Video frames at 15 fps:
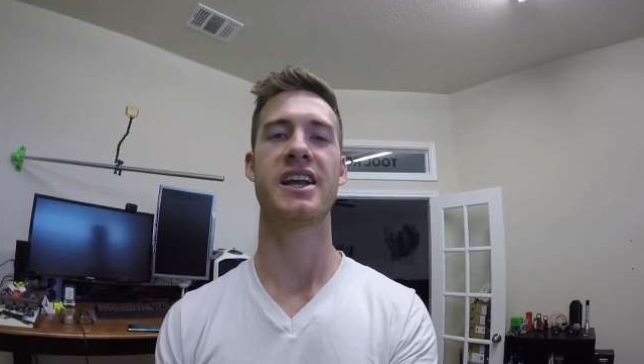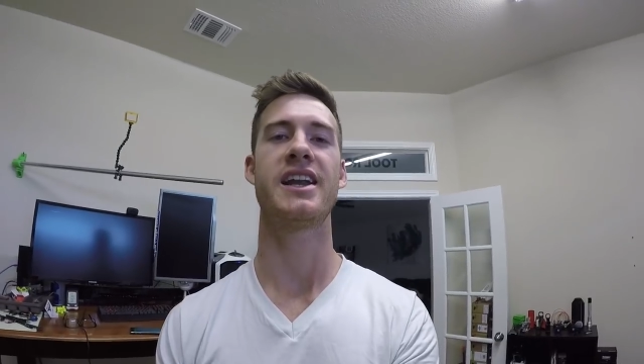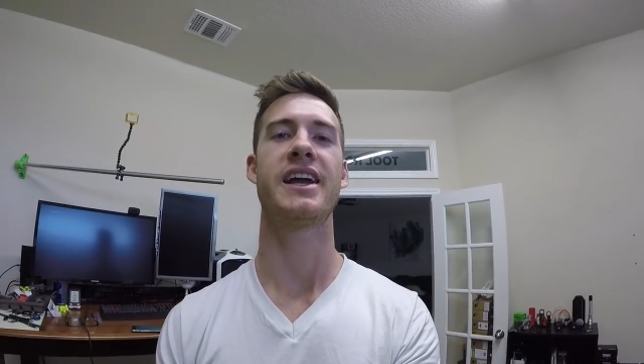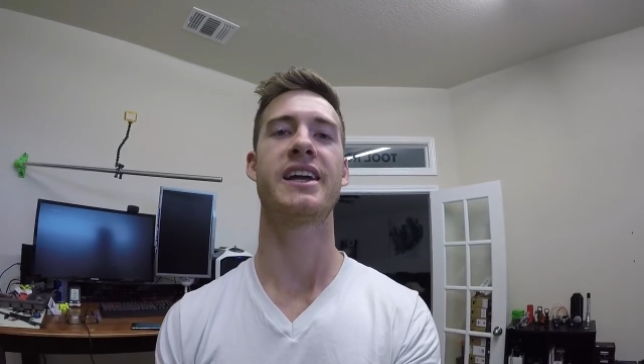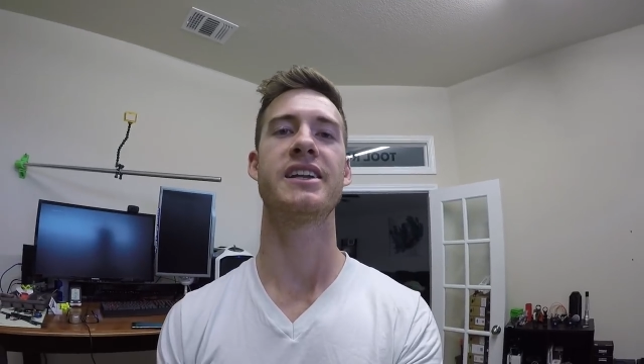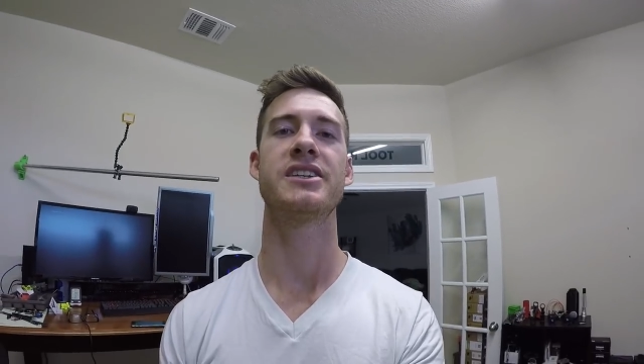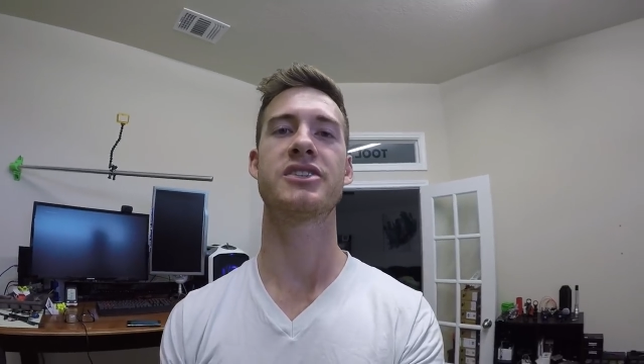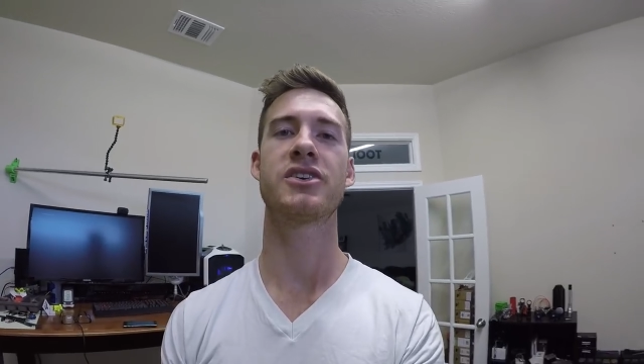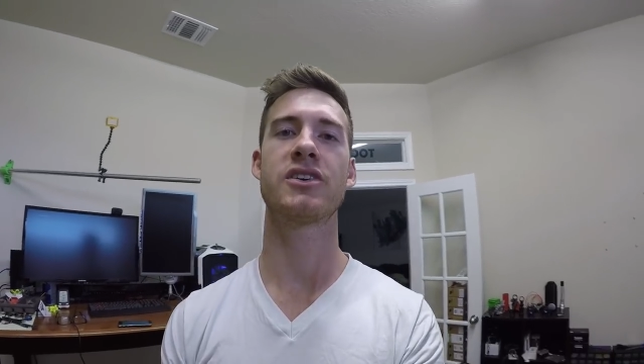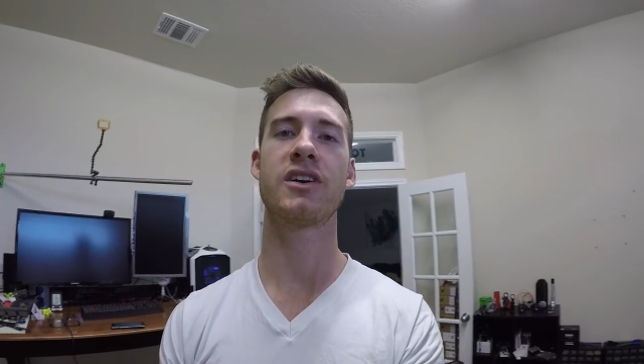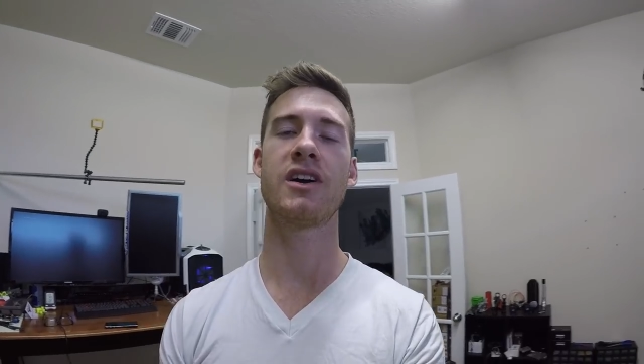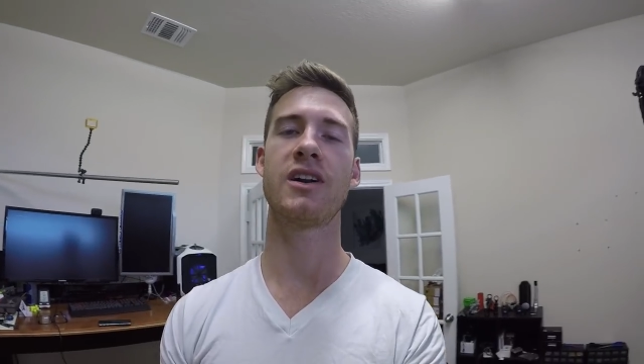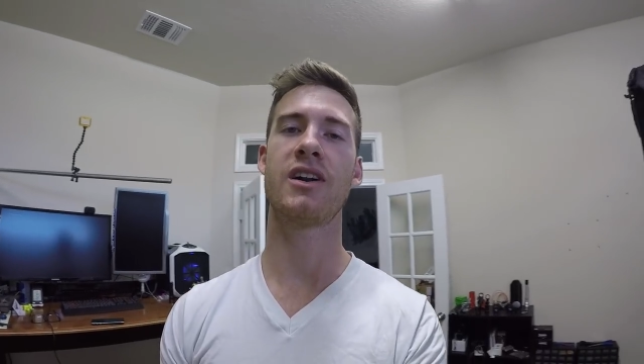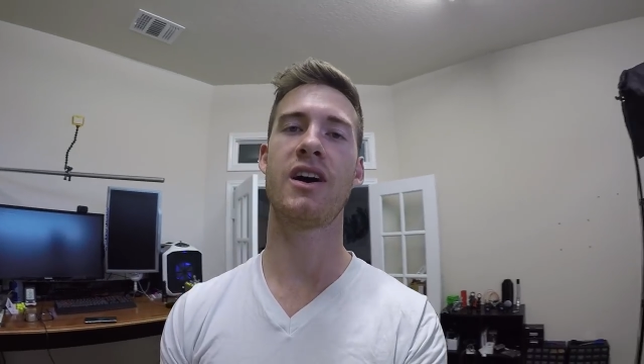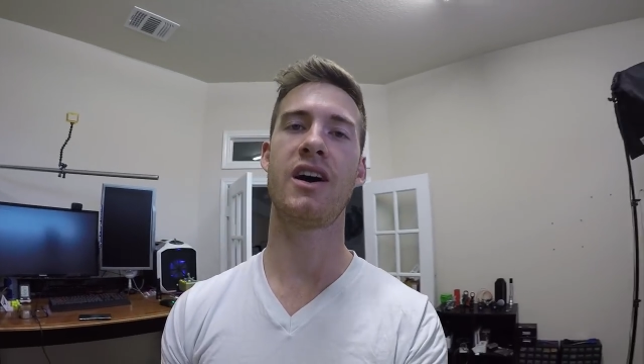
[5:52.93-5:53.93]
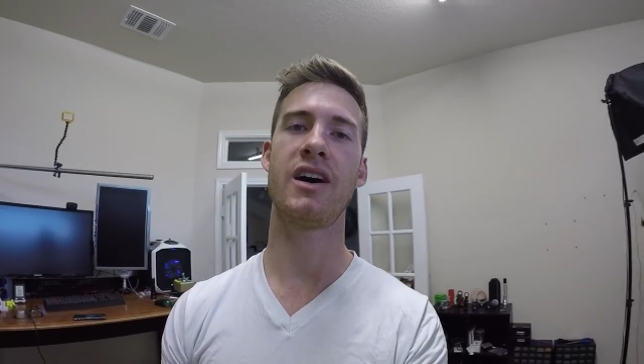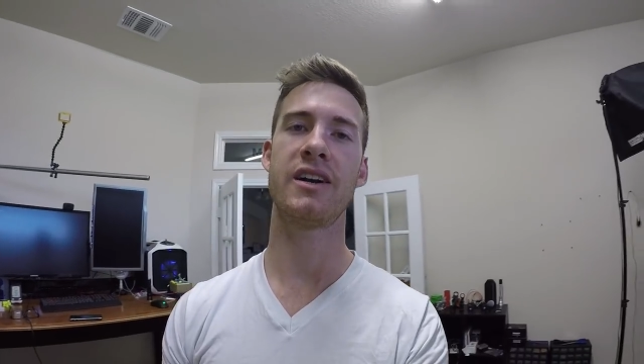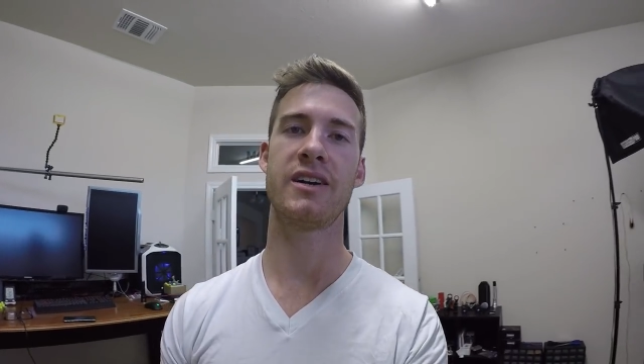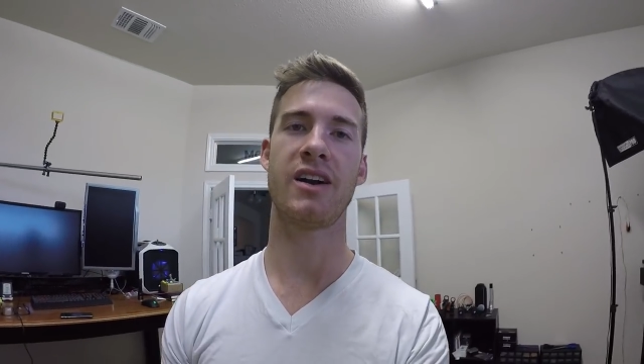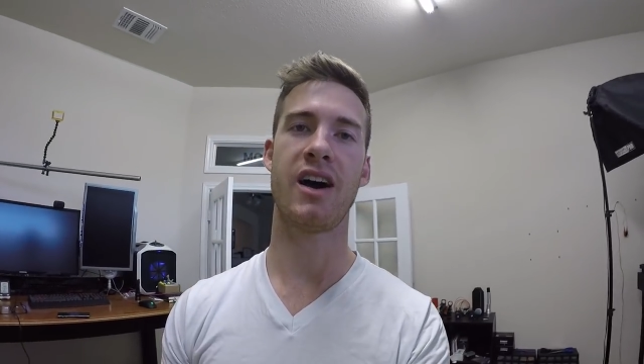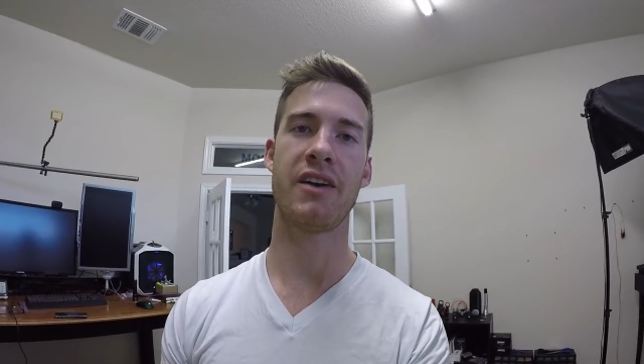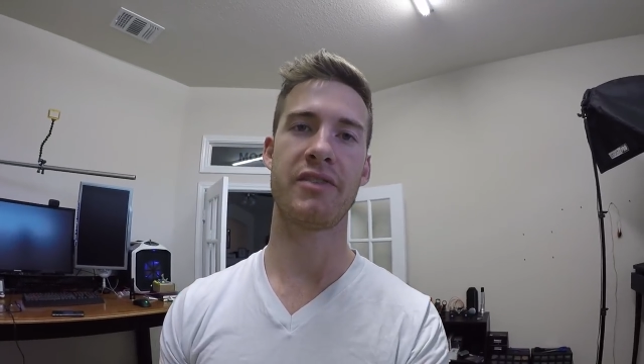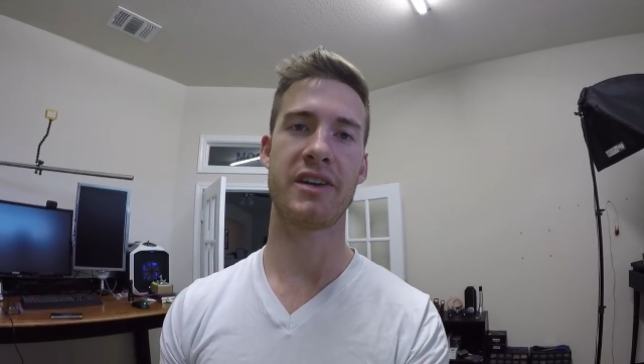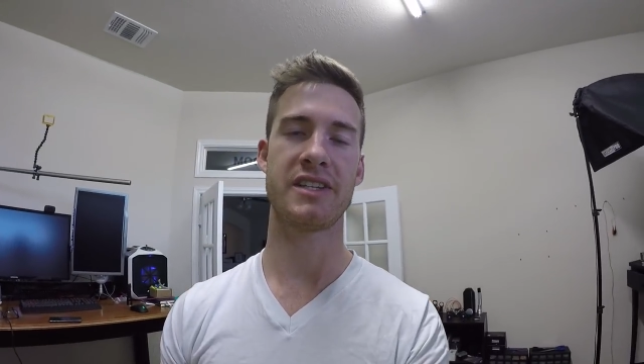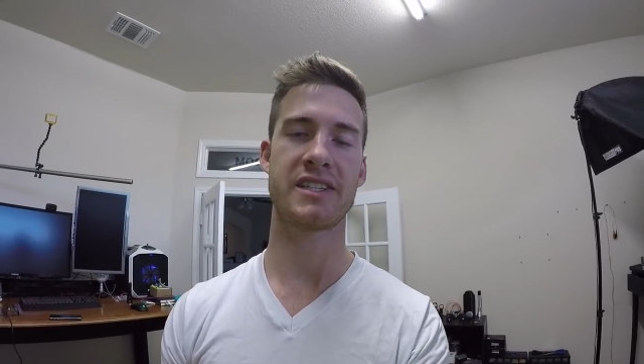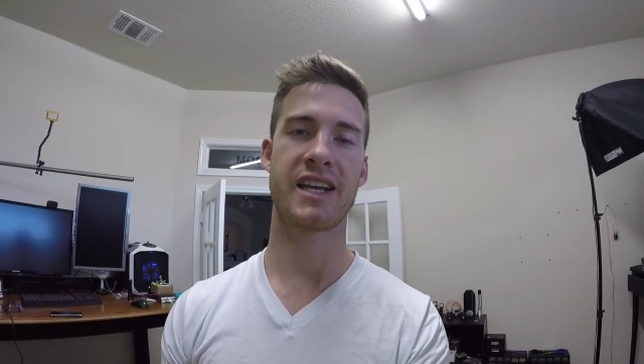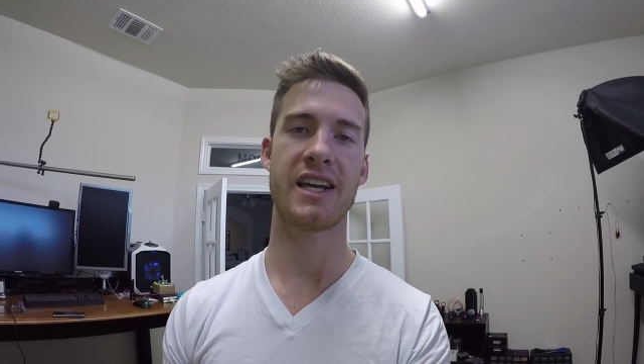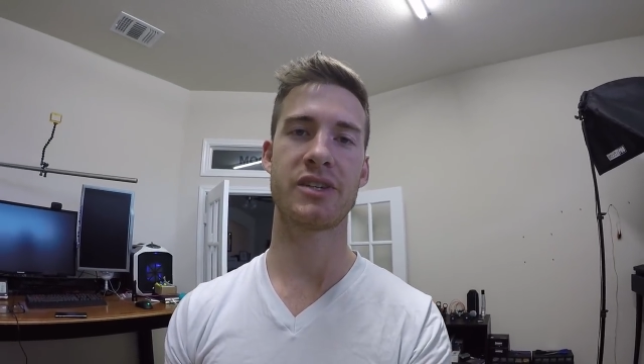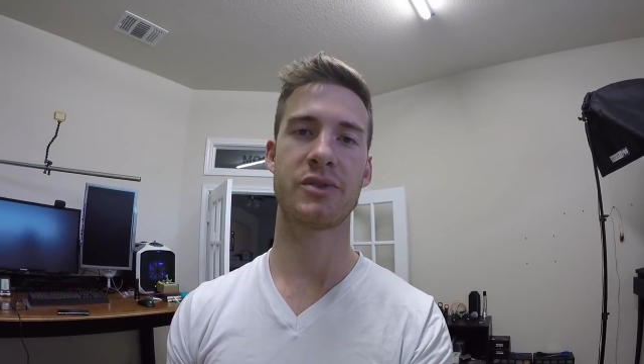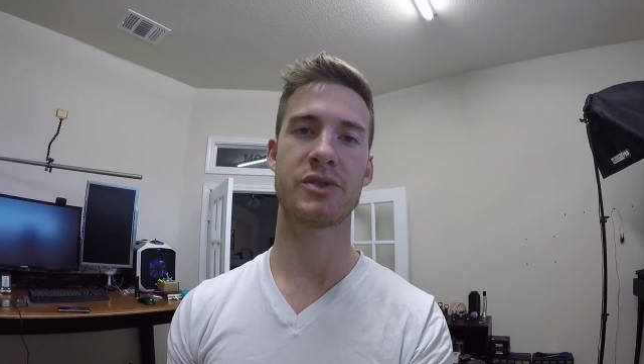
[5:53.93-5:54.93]
and I can turn it on and off at a
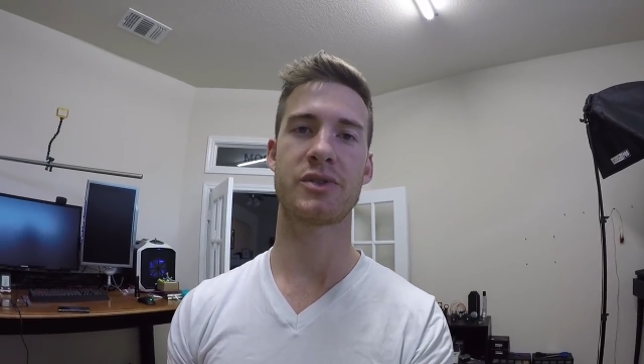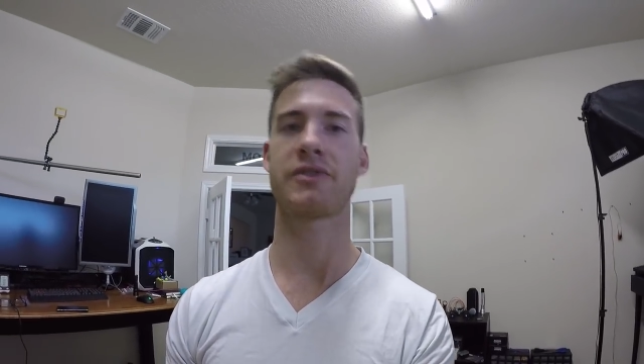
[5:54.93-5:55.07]
schedule.